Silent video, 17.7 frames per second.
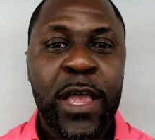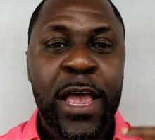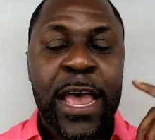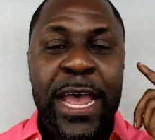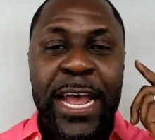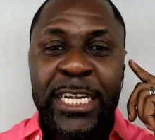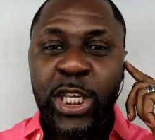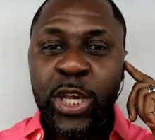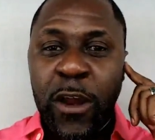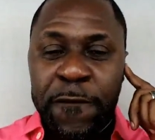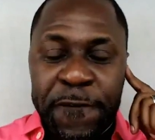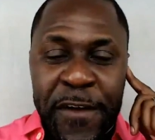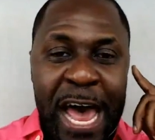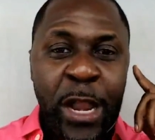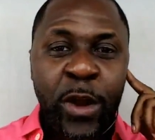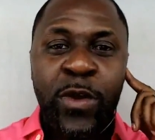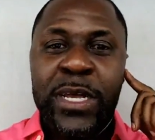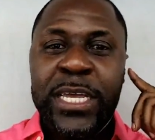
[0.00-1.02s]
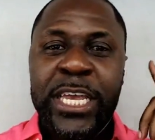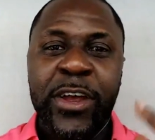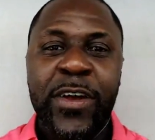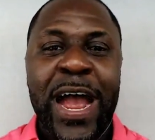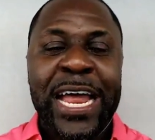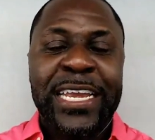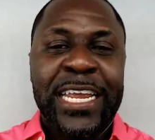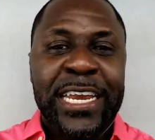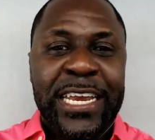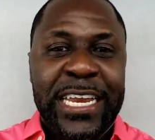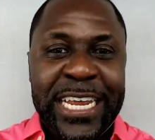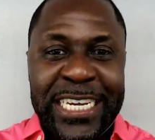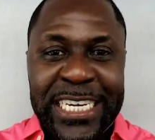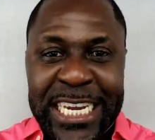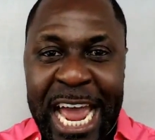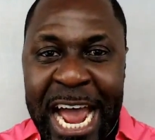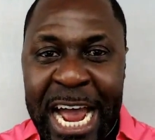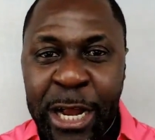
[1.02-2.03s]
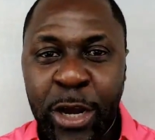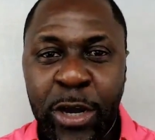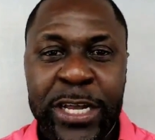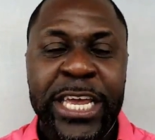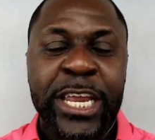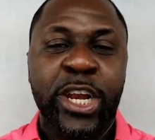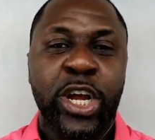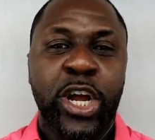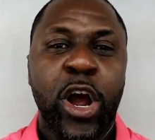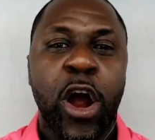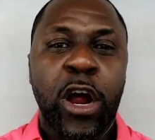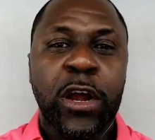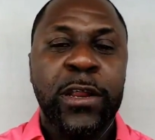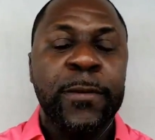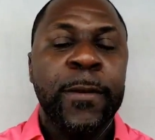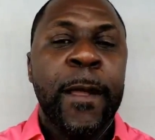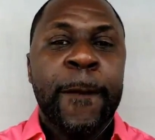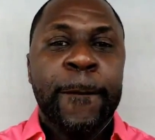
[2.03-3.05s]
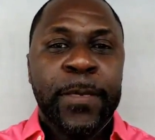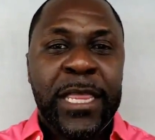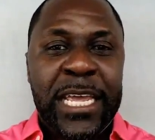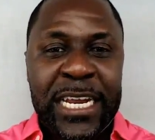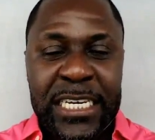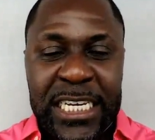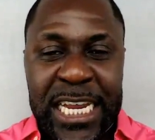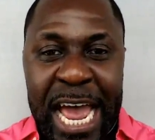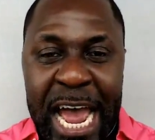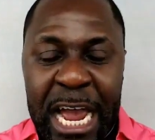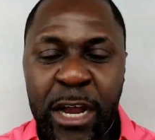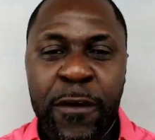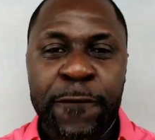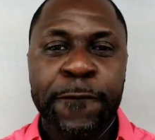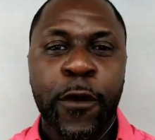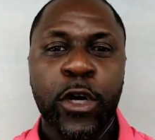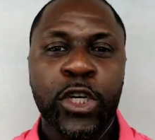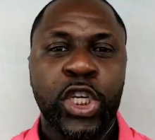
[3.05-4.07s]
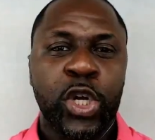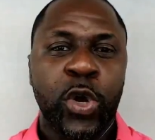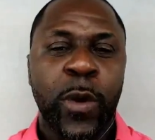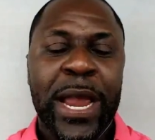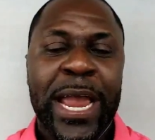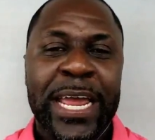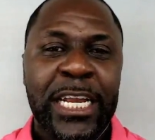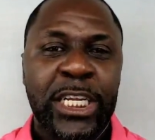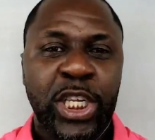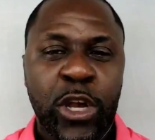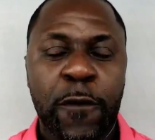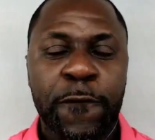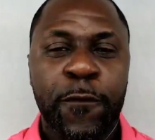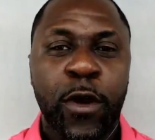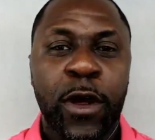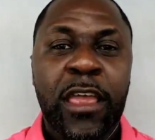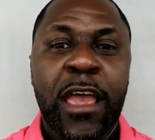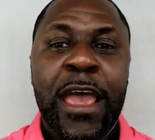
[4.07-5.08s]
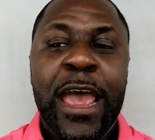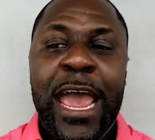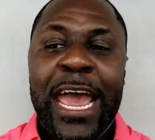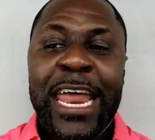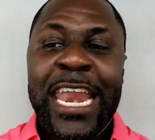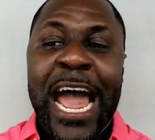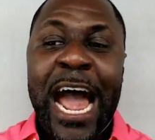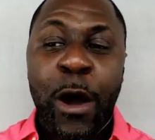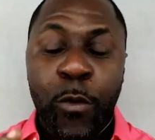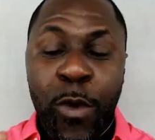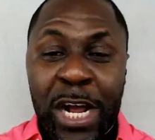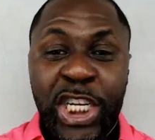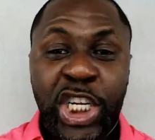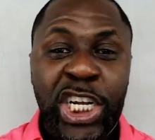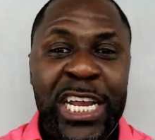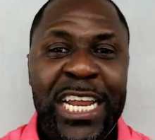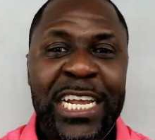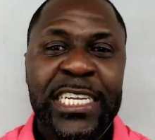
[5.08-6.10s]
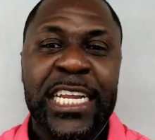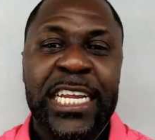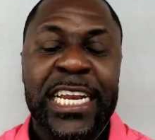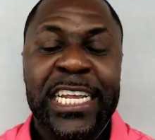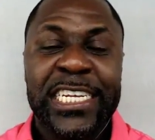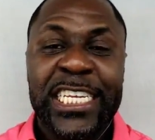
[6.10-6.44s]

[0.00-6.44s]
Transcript: And so the following year, I did the entire kindergarten, the entire first grade, and so forth. And now I want you to listen to this.